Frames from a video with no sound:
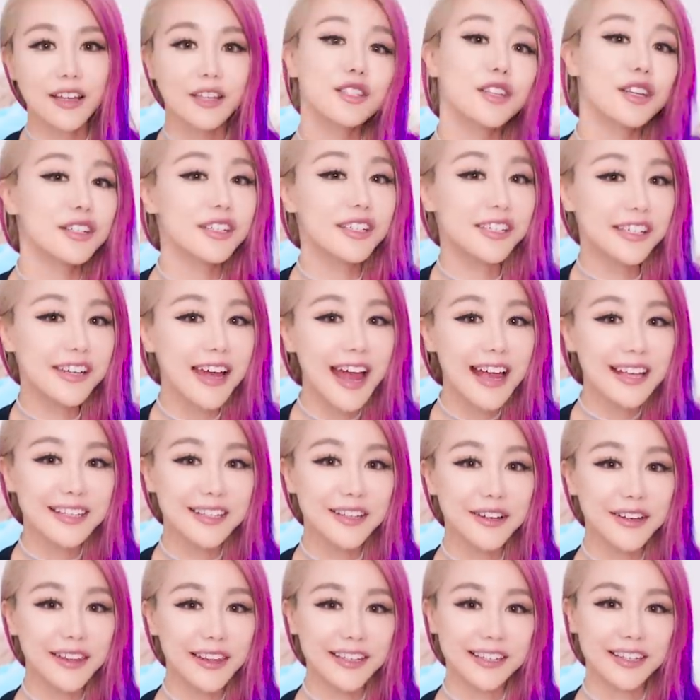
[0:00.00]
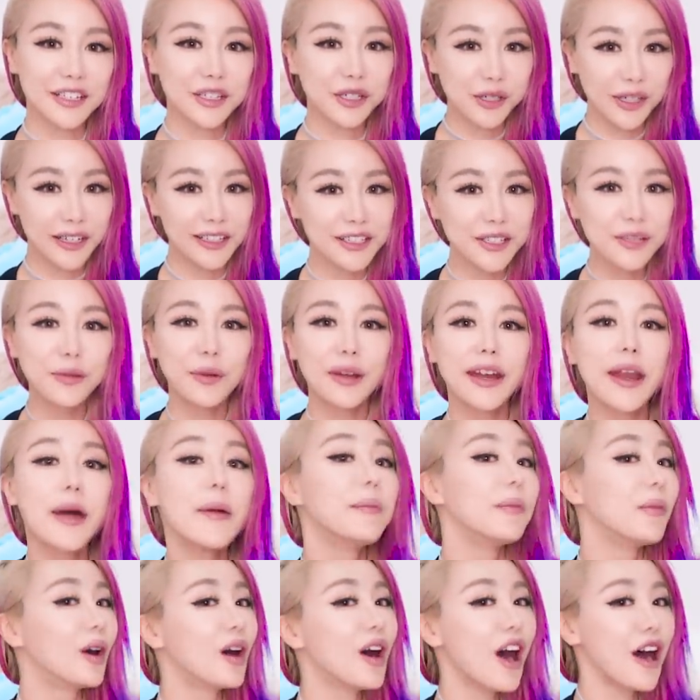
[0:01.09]
So did you guys know there's a trick to win
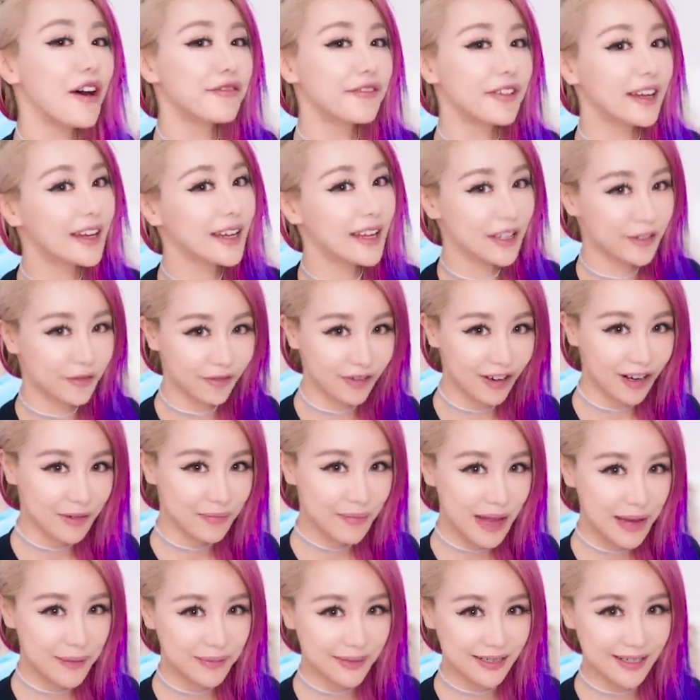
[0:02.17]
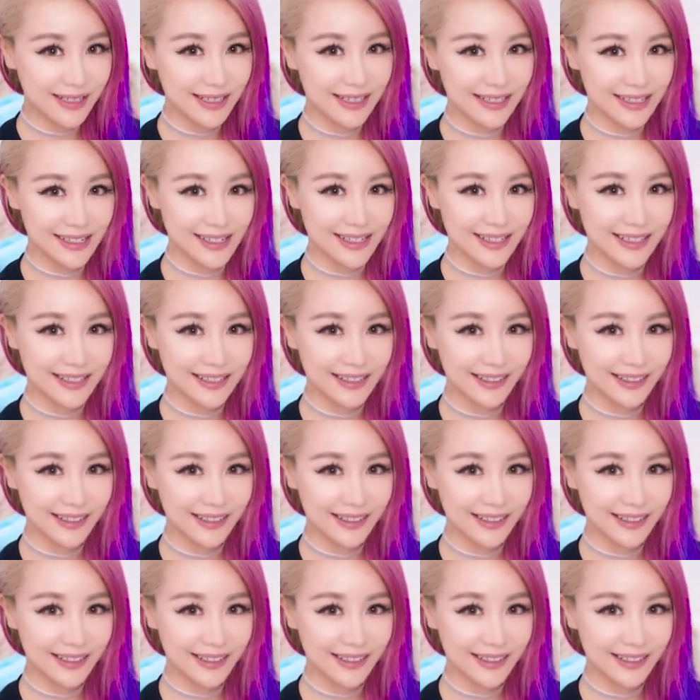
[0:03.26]
more often in rock, paper, scissors?